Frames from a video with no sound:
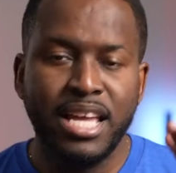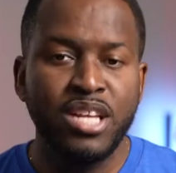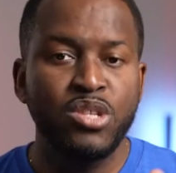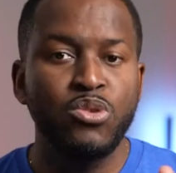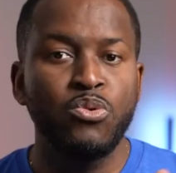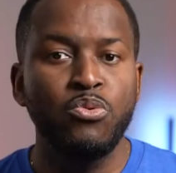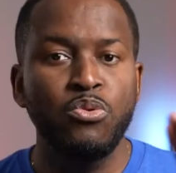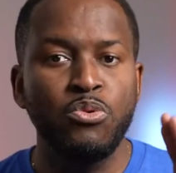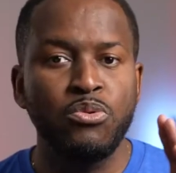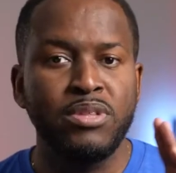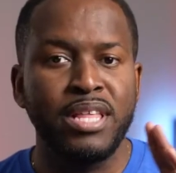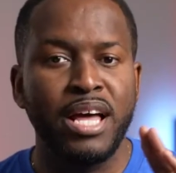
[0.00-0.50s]
can
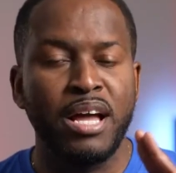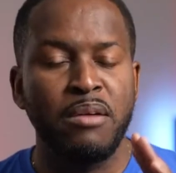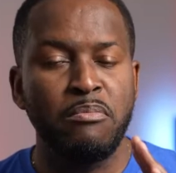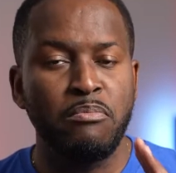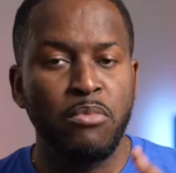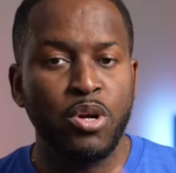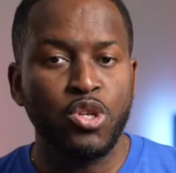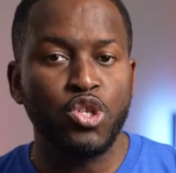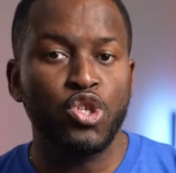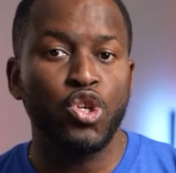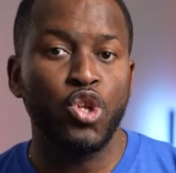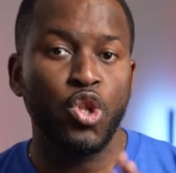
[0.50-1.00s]
do that
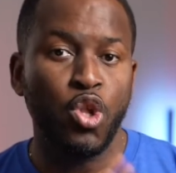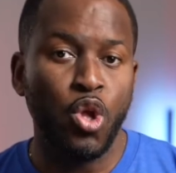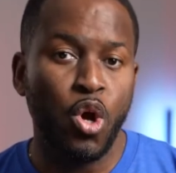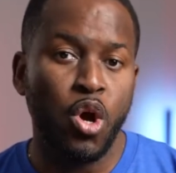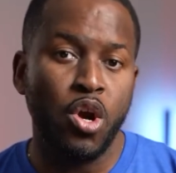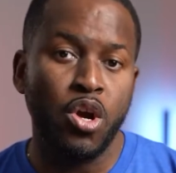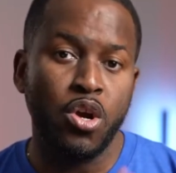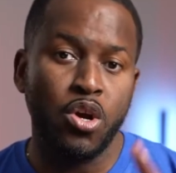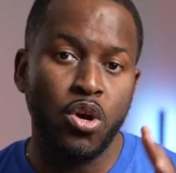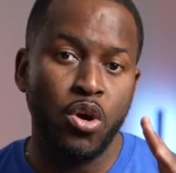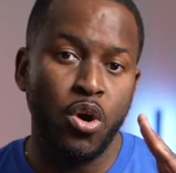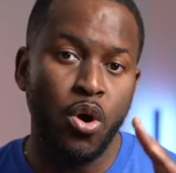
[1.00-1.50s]
much
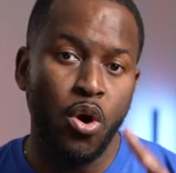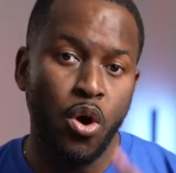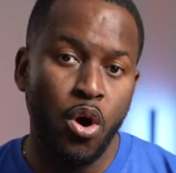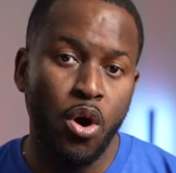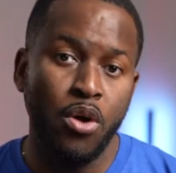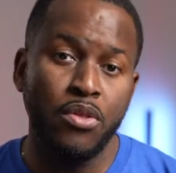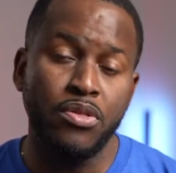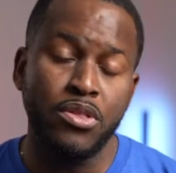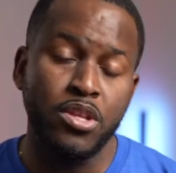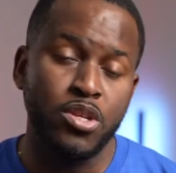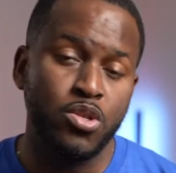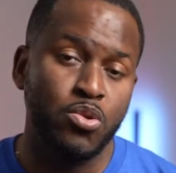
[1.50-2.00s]
longer
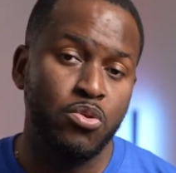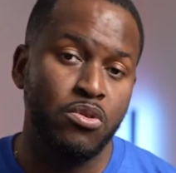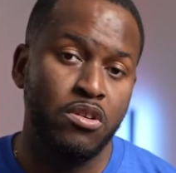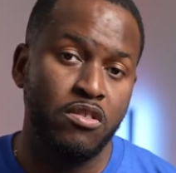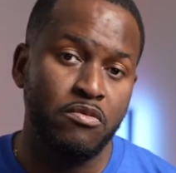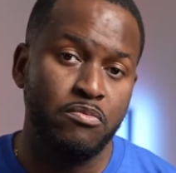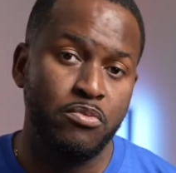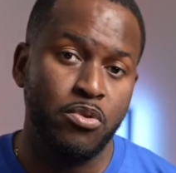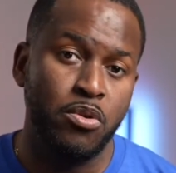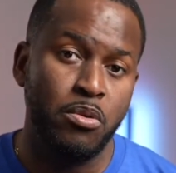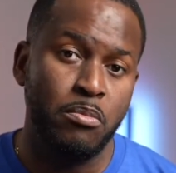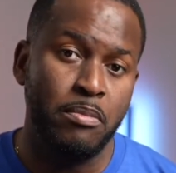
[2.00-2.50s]
on the
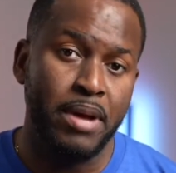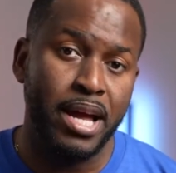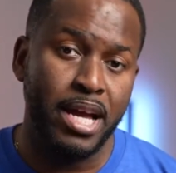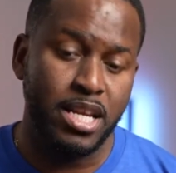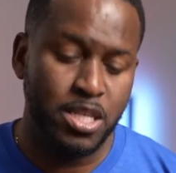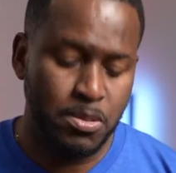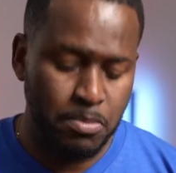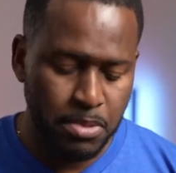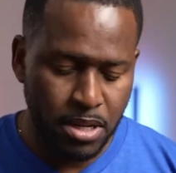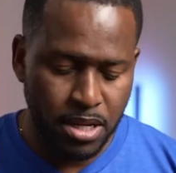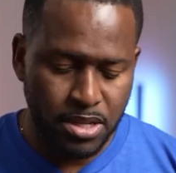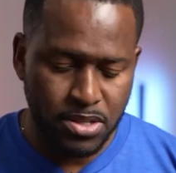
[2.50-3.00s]
12 Pro
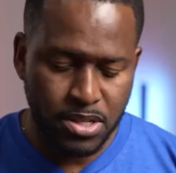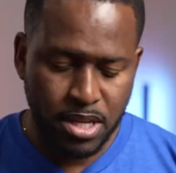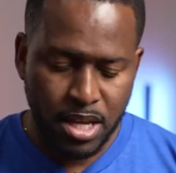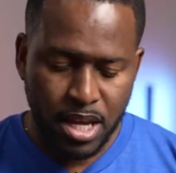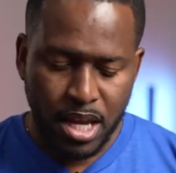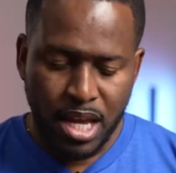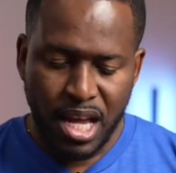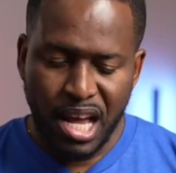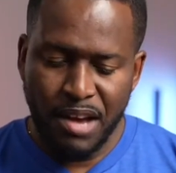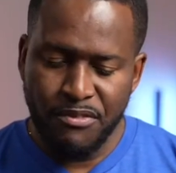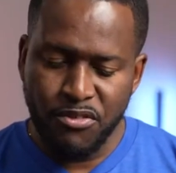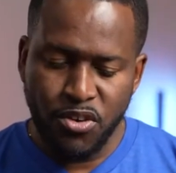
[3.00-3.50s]
Max. Plus,
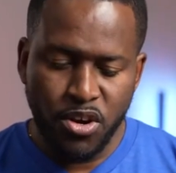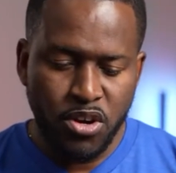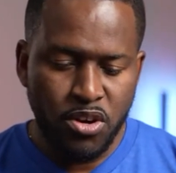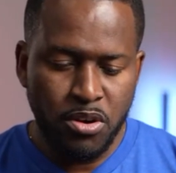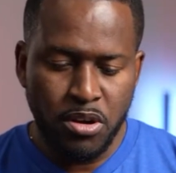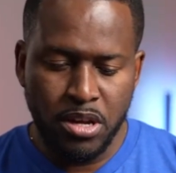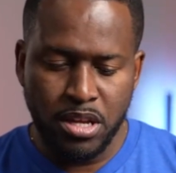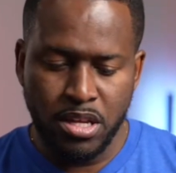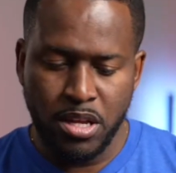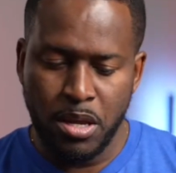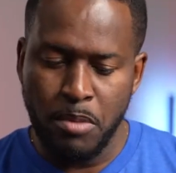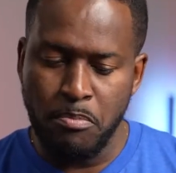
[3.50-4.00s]
I've
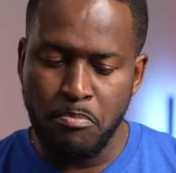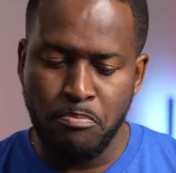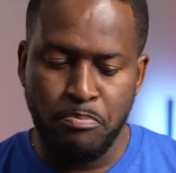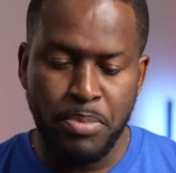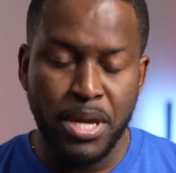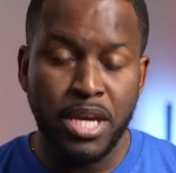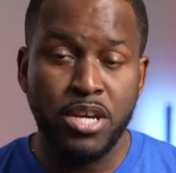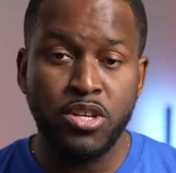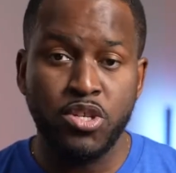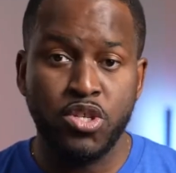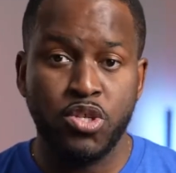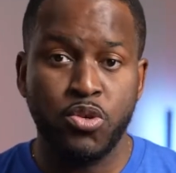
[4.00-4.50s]
got a
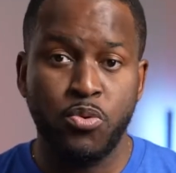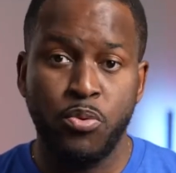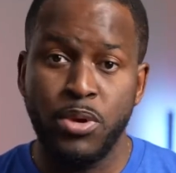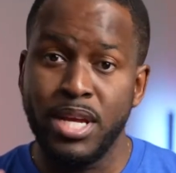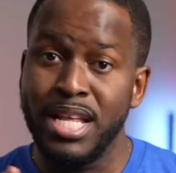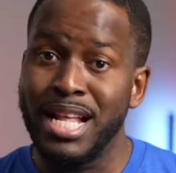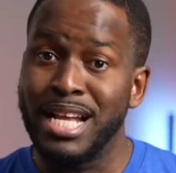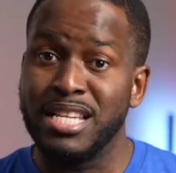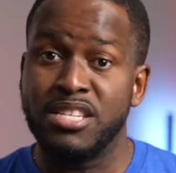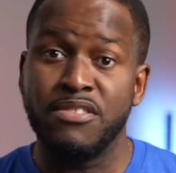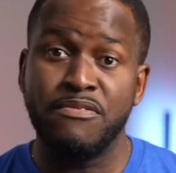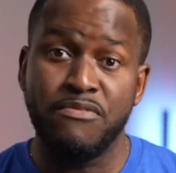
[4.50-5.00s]
bigger
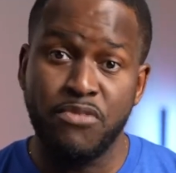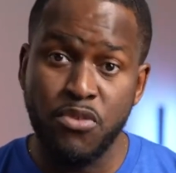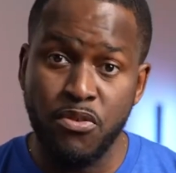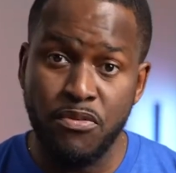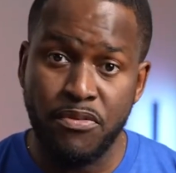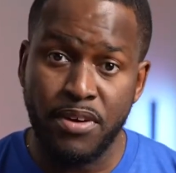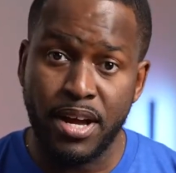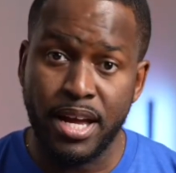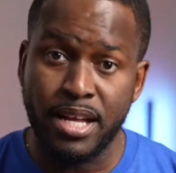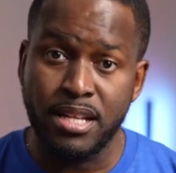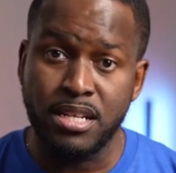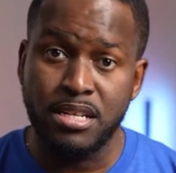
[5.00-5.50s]
screen as a
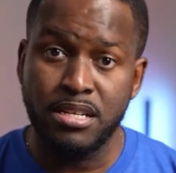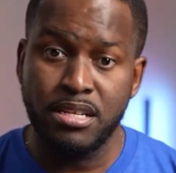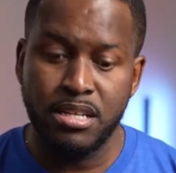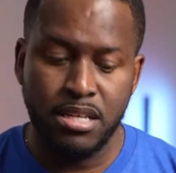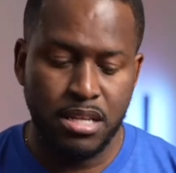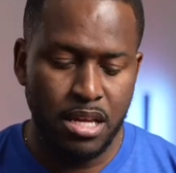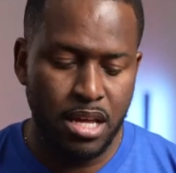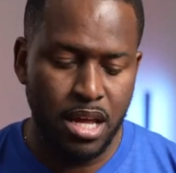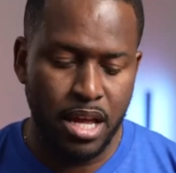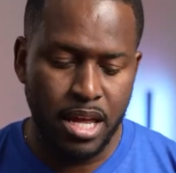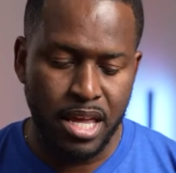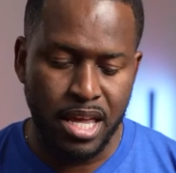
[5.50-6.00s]
viewfinder.
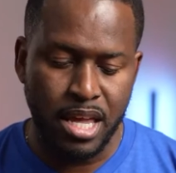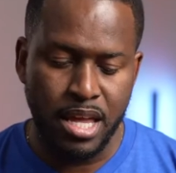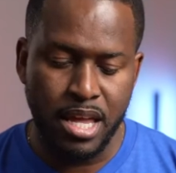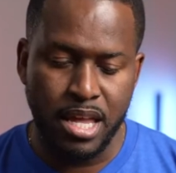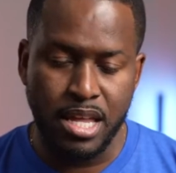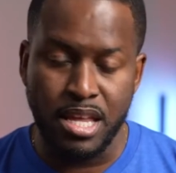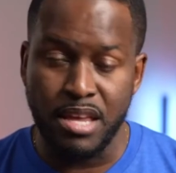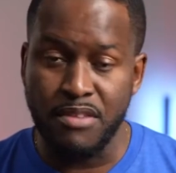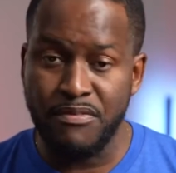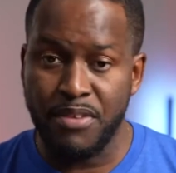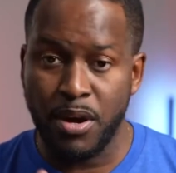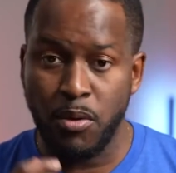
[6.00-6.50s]

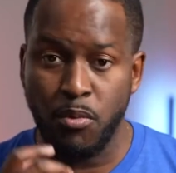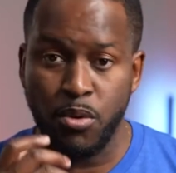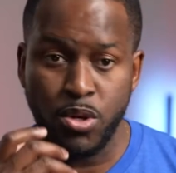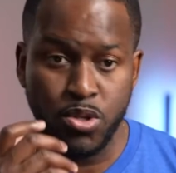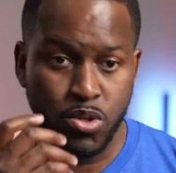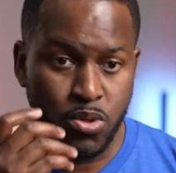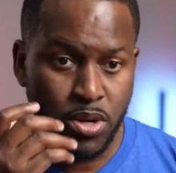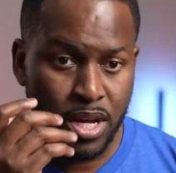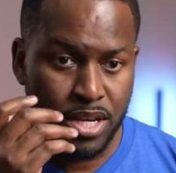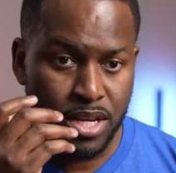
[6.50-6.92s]
If I want to